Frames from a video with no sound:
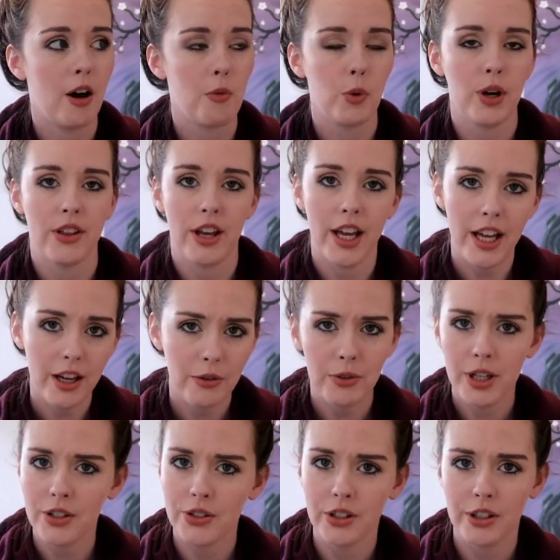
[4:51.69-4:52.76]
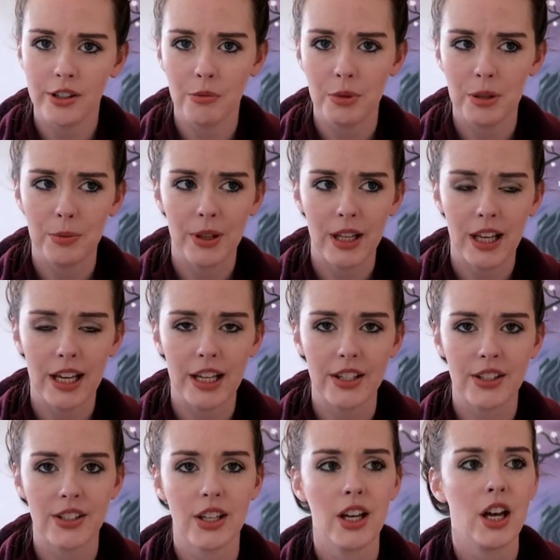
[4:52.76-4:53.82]
where the handrails are going to be
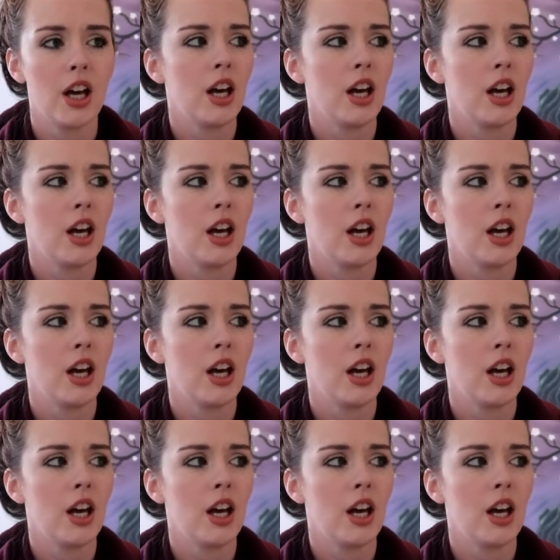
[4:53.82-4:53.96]
placed,